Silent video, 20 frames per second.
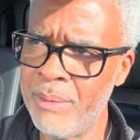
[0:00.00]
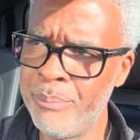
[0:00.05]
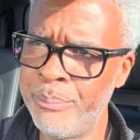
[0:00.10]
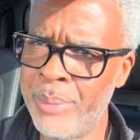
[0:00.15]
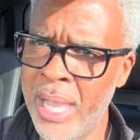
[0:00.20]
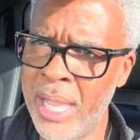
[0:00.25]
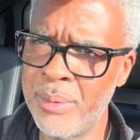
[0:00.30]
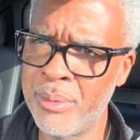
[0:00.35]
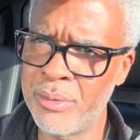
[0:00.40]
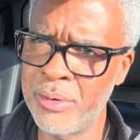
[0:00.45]

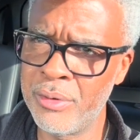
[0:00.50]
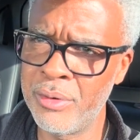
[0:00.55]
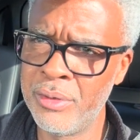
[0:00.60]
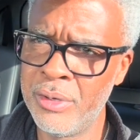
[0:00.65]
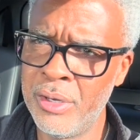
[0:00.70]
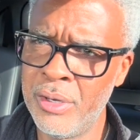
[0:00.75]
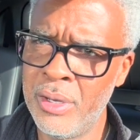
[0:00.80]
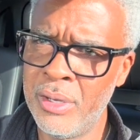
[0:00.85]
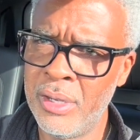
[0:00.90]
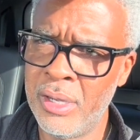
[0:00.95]
Baber
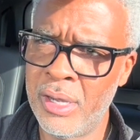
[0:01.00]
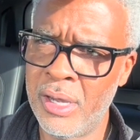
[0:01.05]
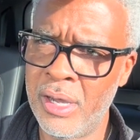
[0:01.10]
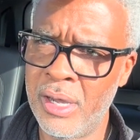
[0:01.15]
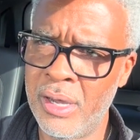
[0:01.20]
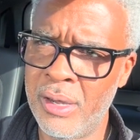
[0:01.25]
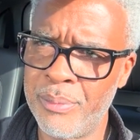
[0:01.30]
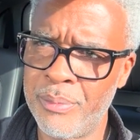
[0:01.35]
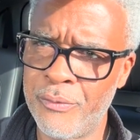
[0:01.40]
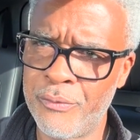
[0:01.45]

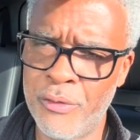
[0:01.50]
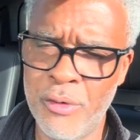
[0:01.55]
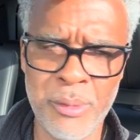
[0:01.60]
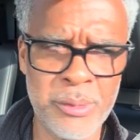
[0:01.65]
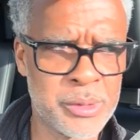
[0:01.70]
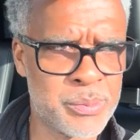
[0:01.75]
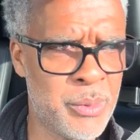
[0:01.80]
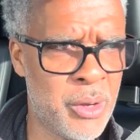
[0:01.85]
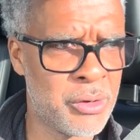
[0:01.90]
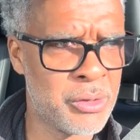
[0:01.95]

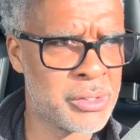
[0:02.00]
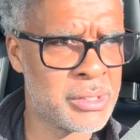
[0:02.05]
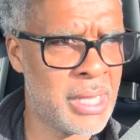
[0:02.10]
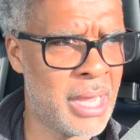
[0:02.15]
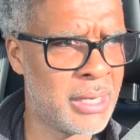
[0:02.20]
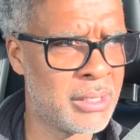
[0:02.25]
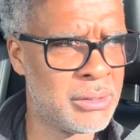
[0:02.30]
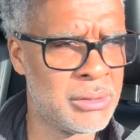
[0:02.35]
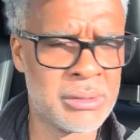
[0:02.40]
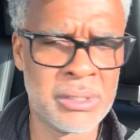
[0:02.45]
Performance
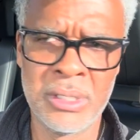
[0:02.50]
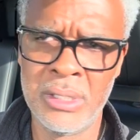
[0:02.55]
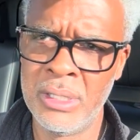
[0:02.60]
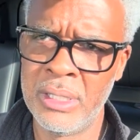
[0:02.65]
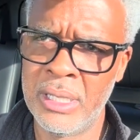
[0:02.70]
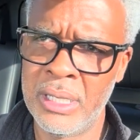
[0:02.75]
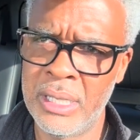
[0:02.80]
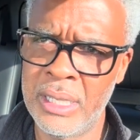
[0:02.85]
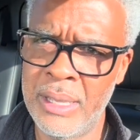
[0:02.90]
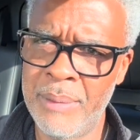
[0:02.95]
Motorcycles
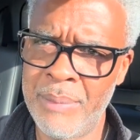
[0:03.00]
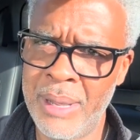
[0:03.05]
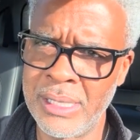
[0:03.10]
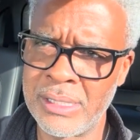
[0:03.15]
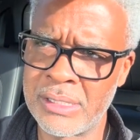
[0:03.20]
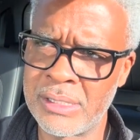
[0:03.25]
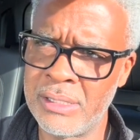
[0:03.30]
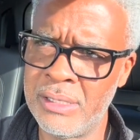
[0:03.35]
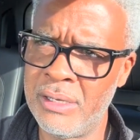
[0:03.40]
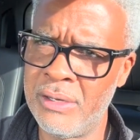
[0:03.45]
and
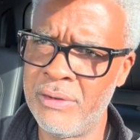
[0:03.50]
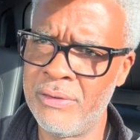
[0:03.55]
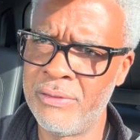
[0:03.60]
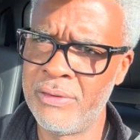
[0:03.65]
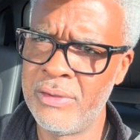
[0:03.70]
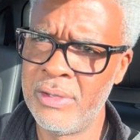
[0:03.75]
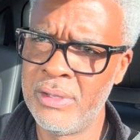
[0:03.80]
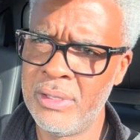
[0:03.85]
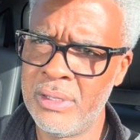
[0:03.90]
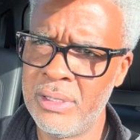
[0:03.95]
myself,
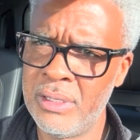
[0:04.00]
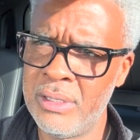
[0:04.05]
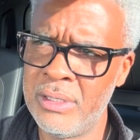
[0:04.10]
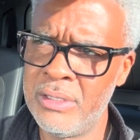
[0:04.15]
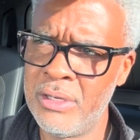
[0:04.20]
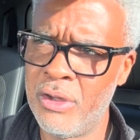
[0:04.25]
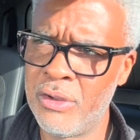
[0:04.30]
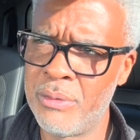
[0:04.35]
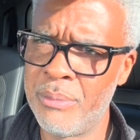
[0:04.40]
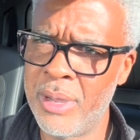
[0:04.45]
the
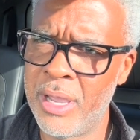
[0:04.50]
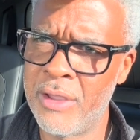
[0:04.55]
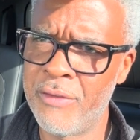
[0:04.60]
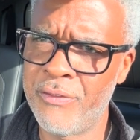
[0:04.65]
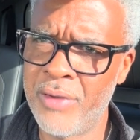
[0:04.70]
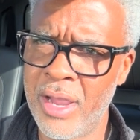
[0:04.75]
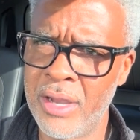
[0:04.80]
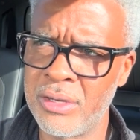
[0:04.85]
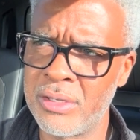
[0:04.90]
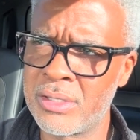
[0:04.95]

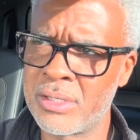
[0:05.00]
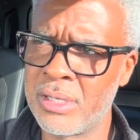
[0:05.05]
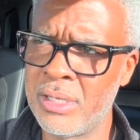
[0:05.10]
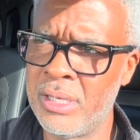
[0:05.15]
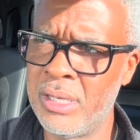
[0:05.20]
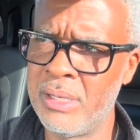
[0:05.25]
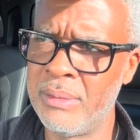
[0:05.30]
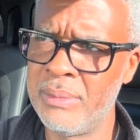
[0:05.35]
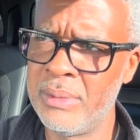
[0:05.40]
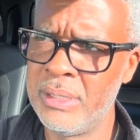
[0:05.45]
Manufacturers
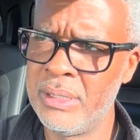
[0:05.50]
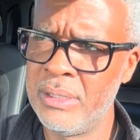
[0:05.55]
Cup,